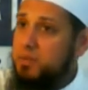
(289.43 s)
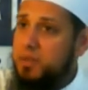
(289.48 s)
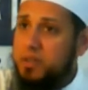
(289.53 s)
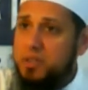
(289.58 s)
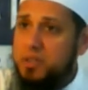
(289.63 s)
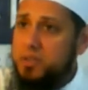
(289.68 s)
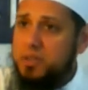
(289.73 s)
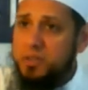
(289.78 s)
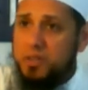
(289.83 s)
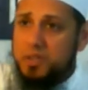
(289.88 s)

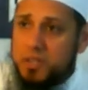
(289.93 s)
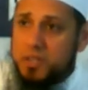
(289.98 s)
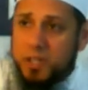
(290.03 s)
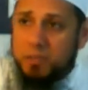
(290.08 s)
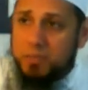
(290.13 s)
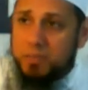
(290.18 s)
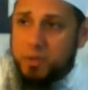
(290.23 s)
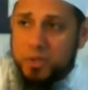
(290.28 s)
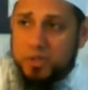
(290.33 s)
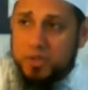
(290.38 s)
"Weren't you the
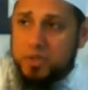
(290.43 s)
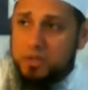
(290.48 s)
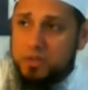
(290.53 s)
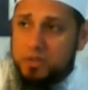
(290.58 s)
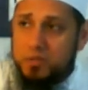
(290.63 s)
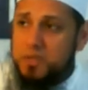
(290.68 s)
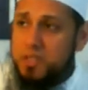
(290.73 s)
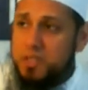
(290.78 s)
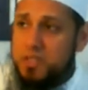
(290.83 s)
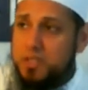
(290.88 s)
same person
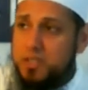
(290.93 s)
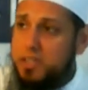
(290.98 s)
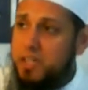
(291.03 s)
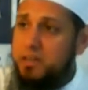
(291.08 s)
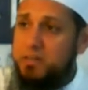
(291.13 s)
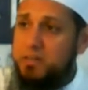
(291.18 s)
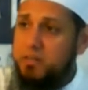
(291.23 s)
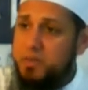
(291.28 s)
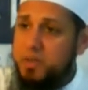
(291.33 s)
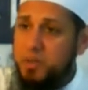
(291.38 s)
who was a slave of